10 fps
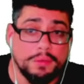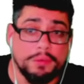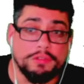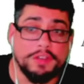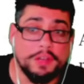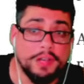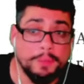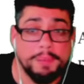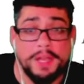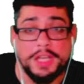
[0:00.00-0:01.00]
or share their
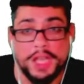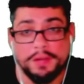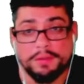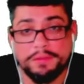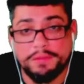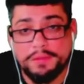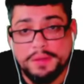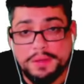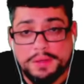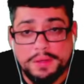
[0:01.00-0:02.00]
opinions.
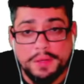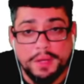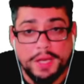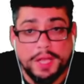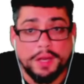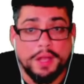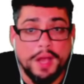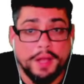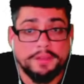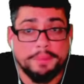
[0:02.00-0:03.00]
on
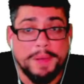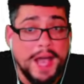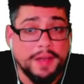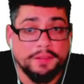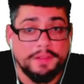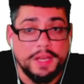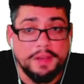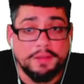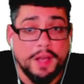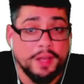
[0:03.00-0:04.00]
Ennicott's
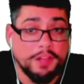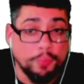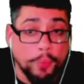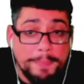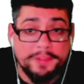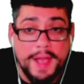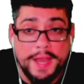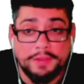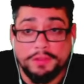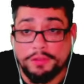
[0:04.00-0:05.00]
policies on its
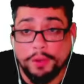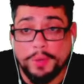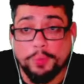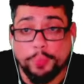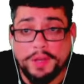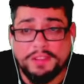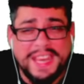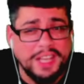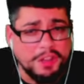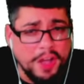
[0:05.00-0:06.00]
website, during which
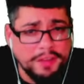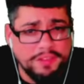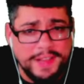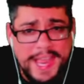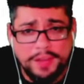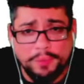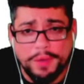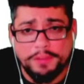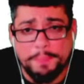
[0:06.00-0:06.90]
a large language